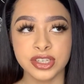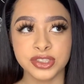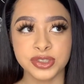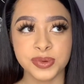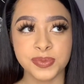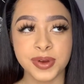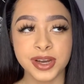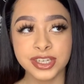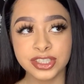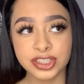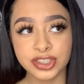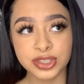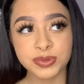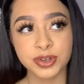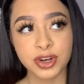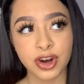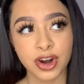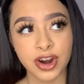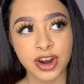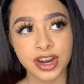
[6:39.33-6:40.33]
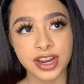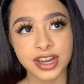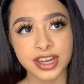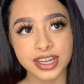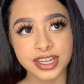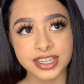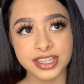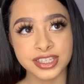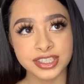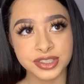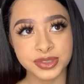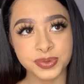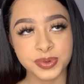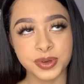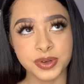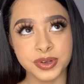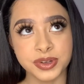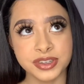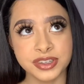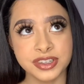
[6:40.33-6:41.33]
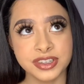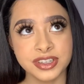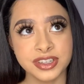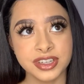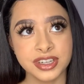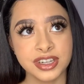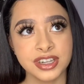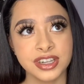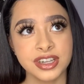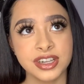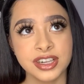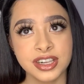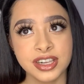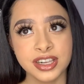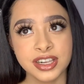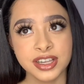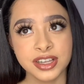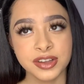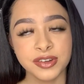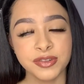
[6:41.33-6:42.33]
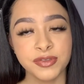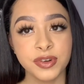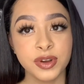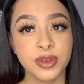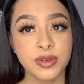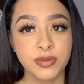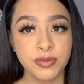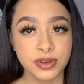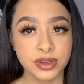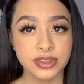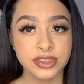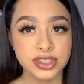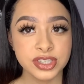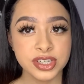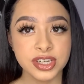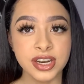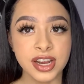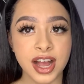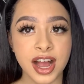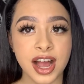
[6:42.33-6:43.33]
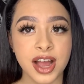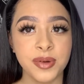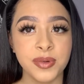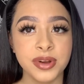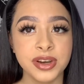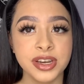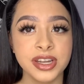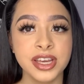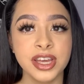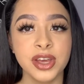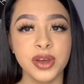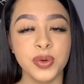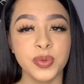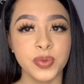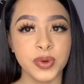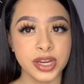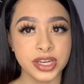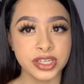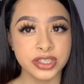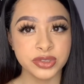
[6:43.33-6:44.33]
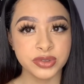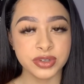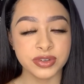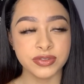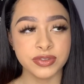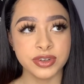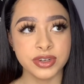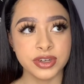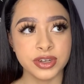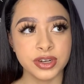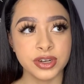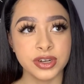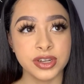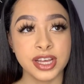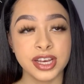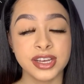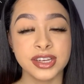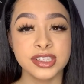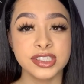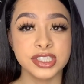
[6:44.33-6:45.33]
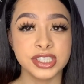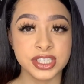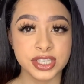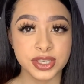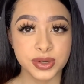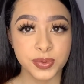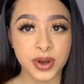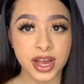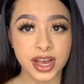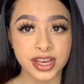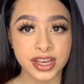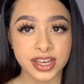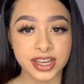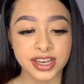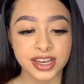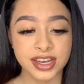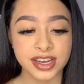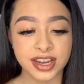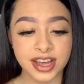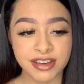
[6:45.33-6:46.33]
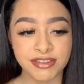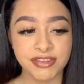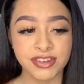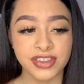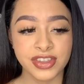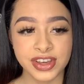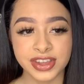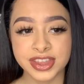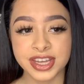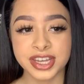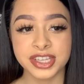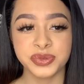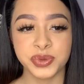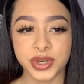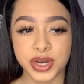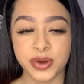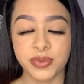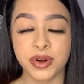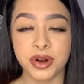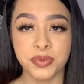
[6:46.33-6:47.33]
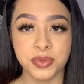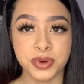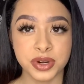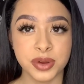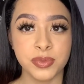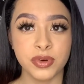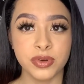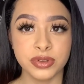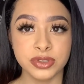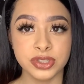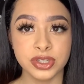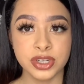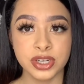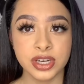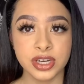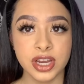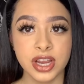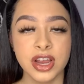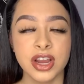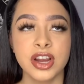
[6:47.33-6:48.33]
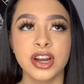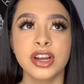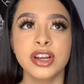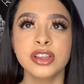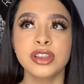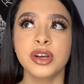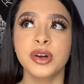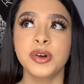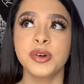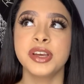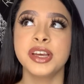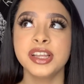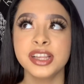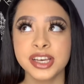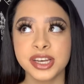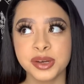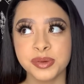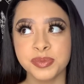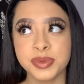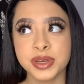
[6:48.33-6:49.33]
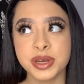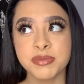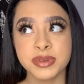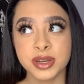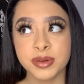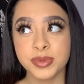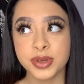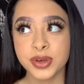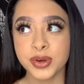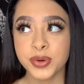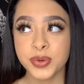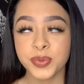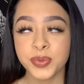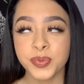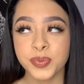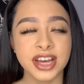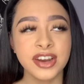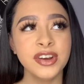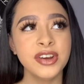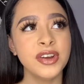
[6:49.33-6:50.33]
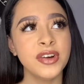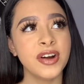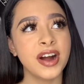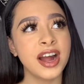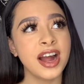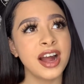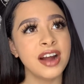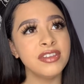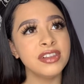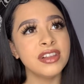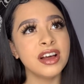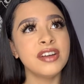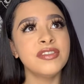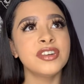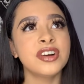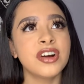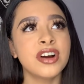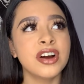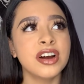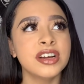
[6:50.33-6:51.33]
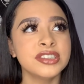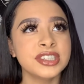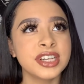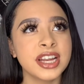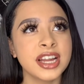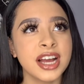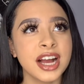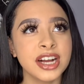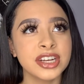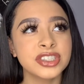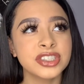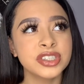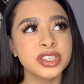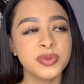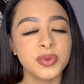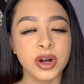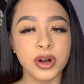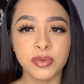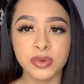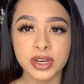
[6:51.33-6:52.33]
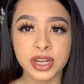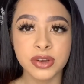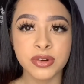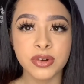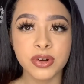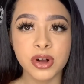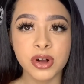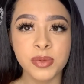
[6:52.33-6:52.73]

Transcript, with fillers: So my dream car is, well, for the future, I want to get a Range Rover or like a G-Wagon. I feel like that's what I want when I'm older, or low-key like a BMW. I don't know. I have a lot of cars that I actually want when I grow up.